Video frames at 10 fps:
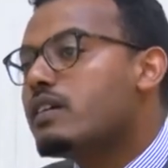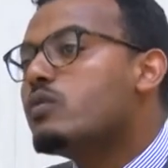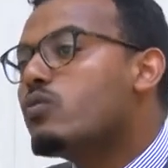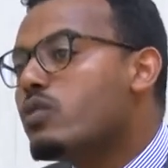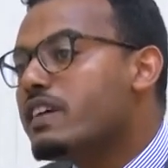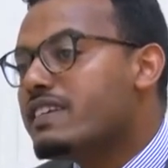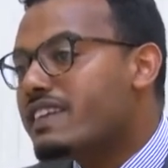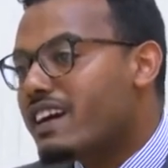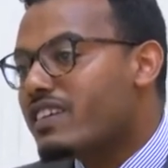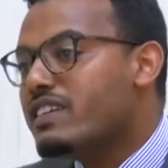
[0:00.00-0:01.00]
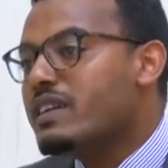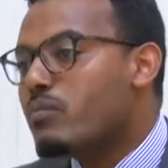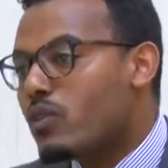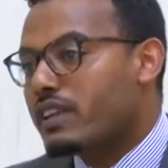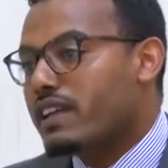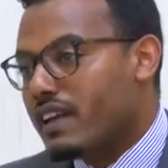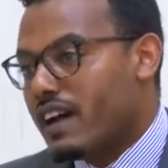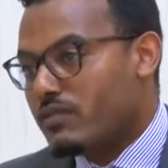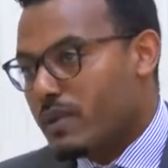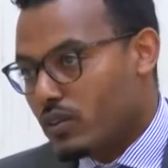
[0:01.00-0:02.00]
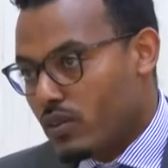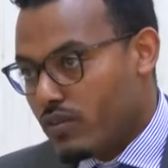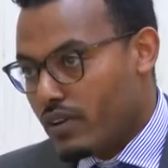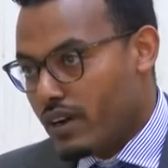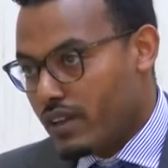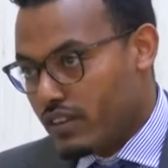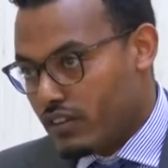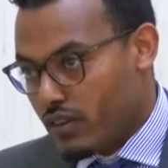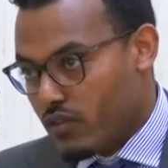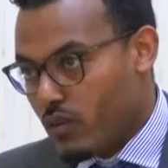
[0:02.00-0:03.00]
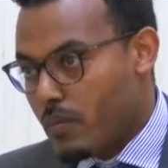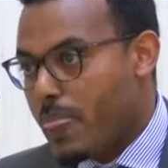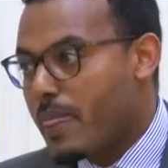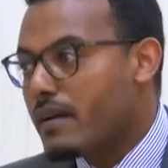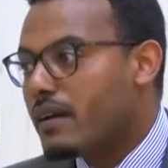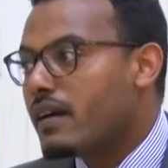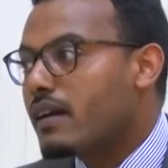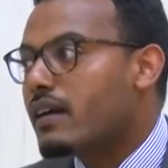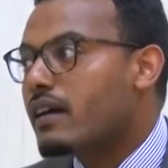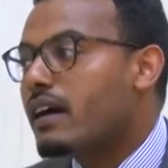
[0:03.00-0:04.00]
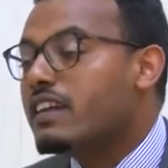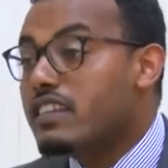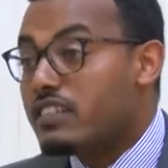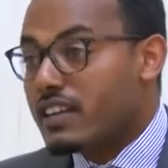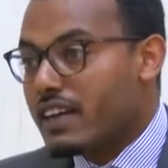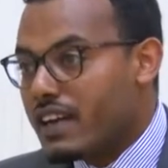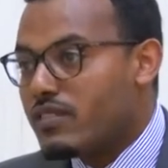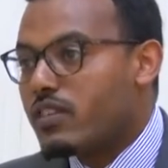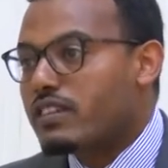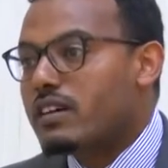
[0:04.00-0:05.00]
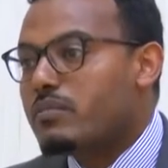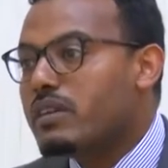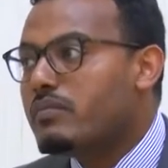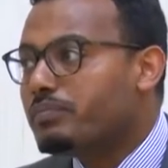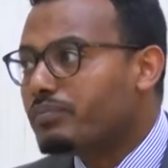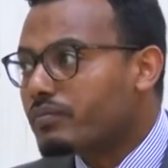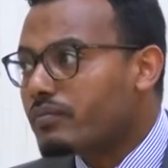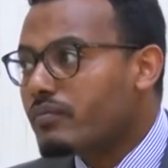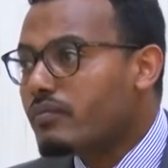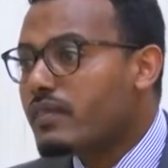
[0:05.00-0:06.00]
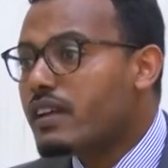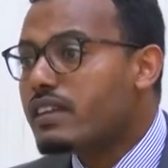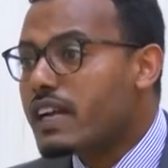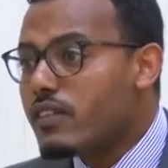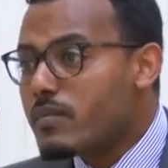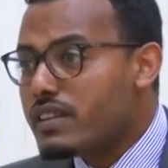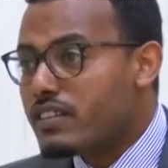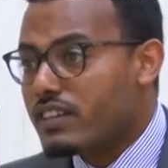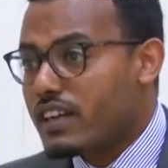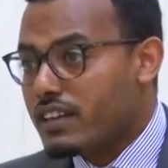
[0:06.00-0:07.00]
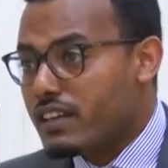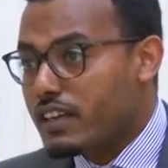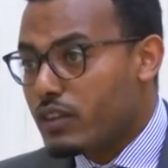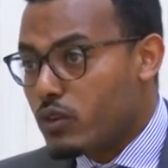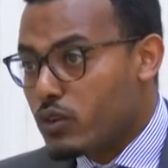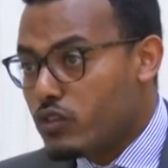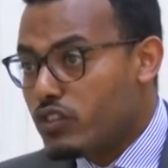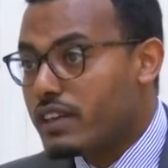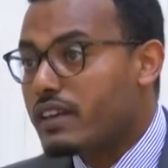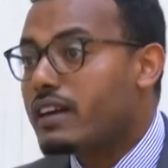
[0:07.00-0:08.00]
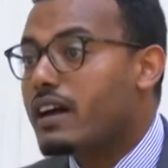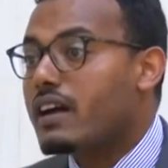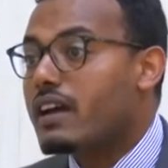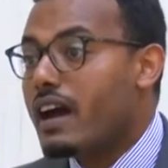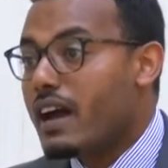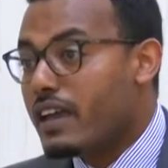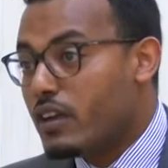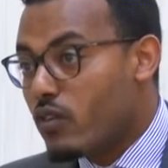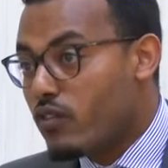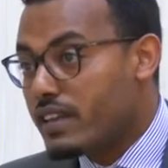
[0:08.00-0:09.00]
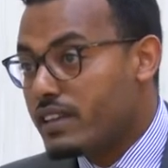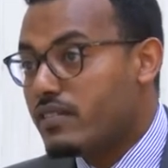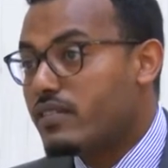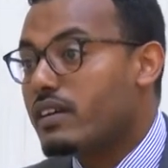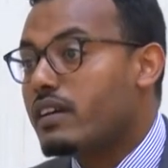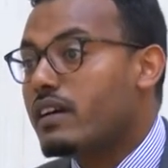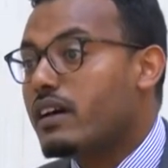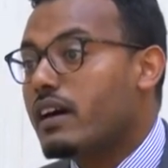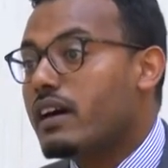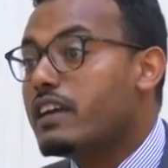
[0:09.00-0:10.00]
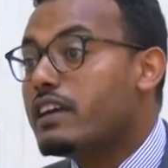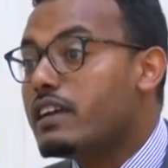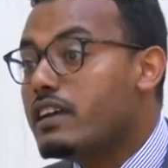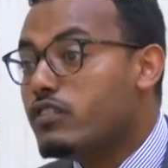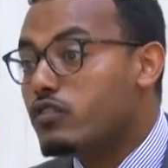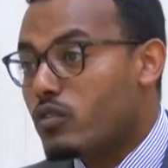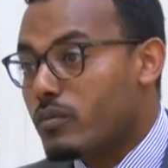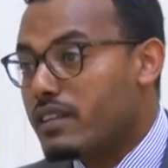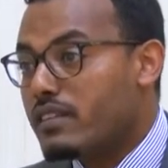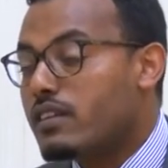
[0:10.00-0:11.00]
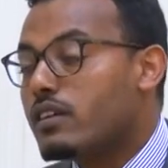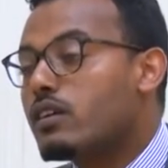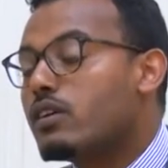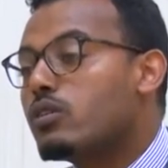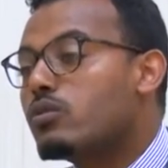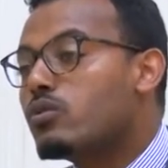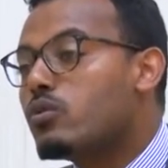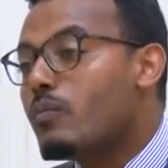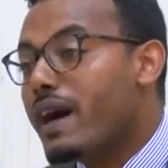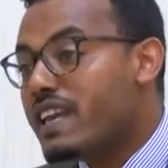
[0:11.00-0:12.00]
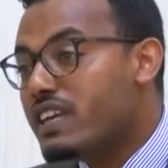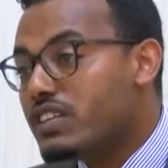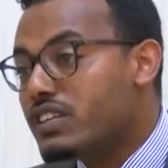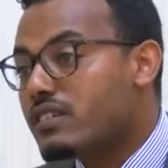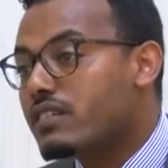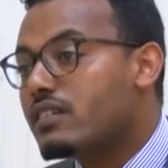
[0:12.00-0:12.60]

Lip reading: is a really important aspect of this reform. In this regard, for example, the government is currently introducing innovative instrument to manage